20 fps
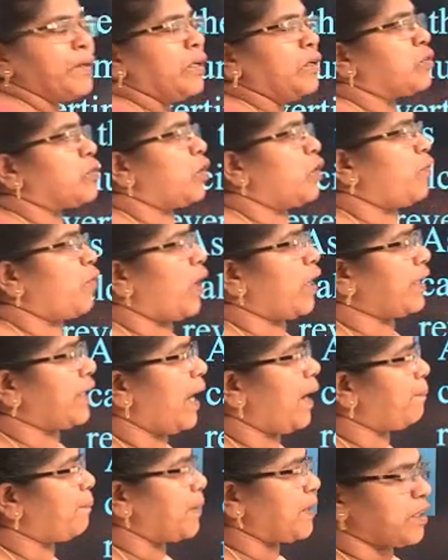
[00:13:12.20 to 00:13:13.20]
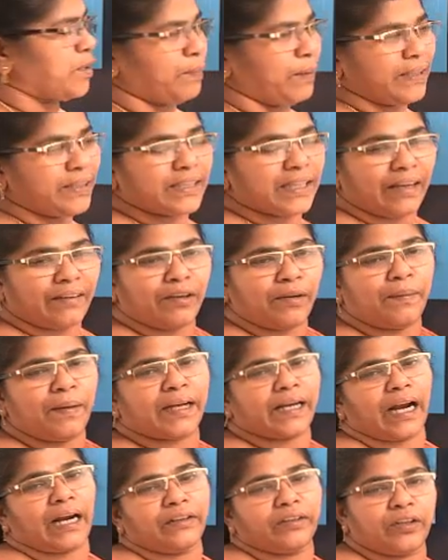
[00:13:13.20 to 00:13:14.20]
So what happens means there
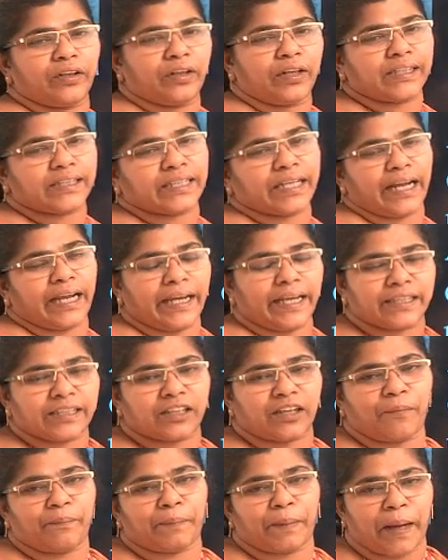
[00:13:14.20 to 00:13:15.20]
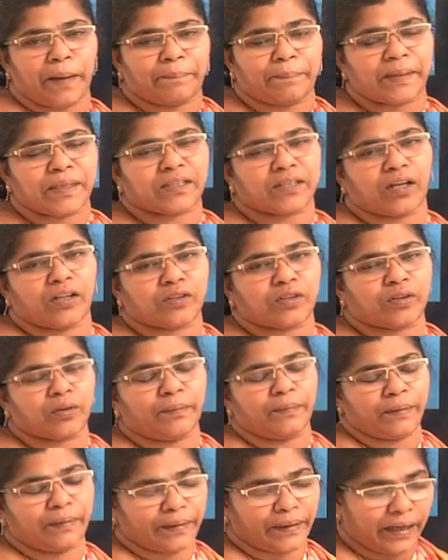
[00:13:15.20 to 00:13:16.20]
will be continuous layers of papers
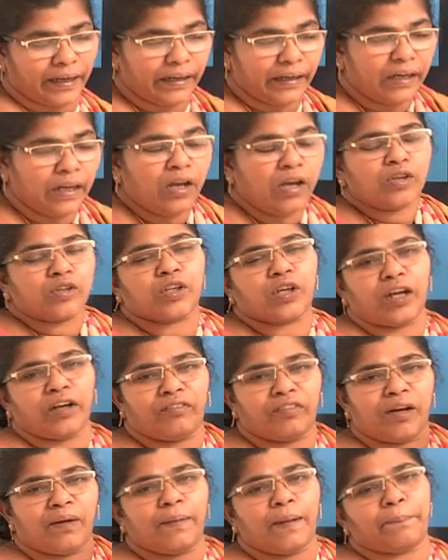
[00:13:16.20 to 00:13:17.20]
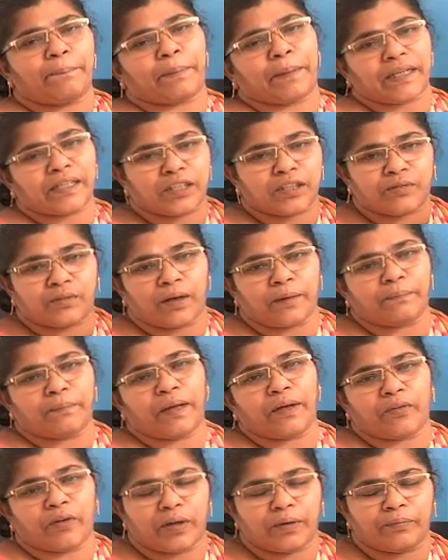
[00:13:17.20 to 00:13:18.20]
also be there. So it will be pressed one
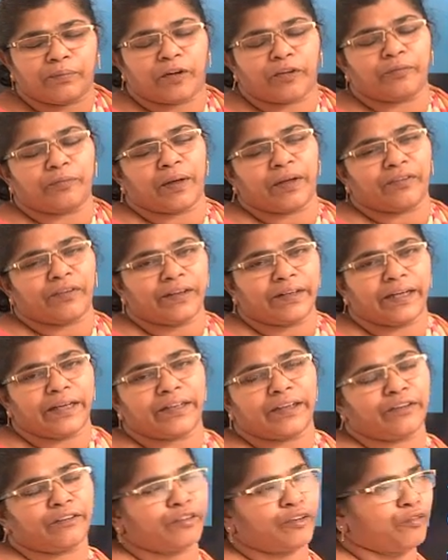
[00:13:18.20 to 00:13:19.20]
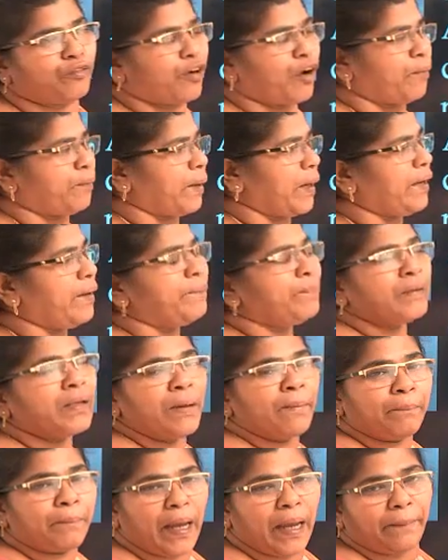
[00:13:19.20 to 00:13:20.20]
by one, and it will form a
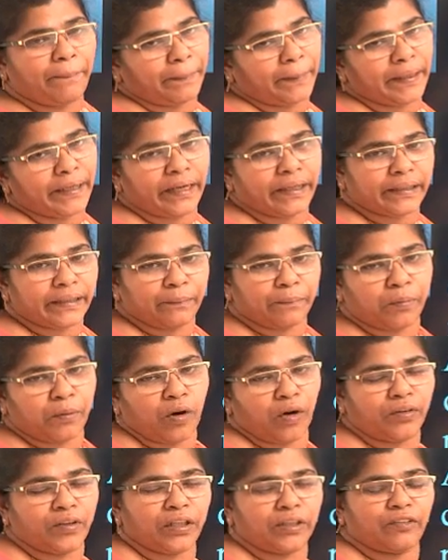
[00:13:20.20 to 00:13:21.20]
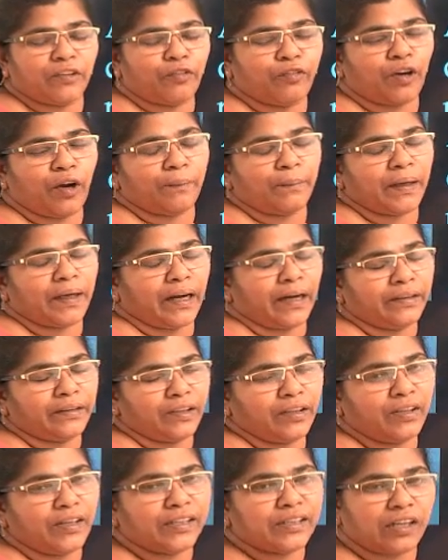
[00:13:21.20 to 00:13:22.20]
paper, and the board it will form a
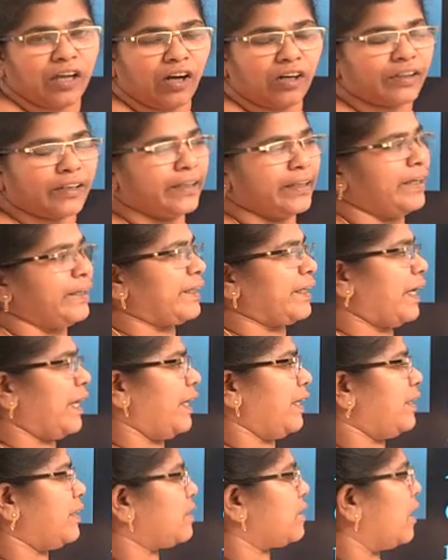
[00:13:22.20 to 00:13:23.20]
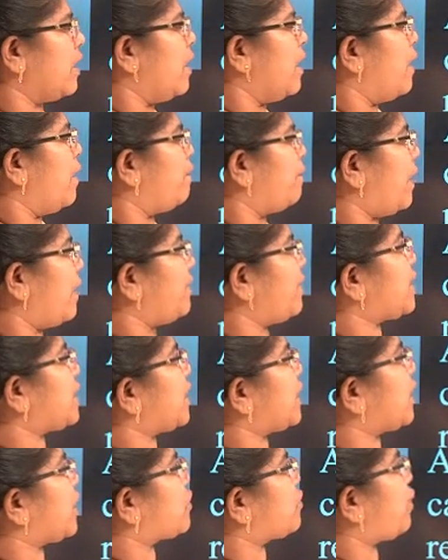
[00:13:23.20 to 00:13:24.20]
continuous alternate layers by which
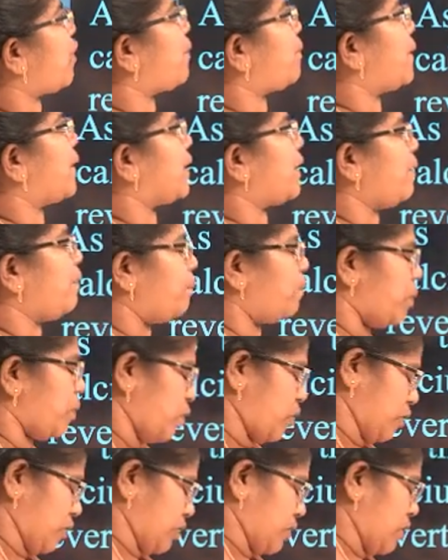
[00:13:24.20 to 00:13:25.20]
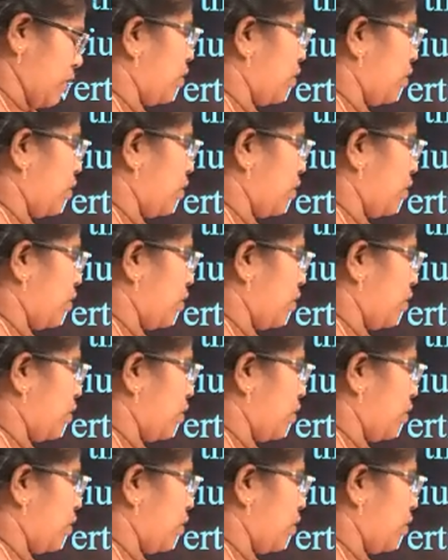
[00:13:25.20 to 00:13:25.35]
it is forming a board.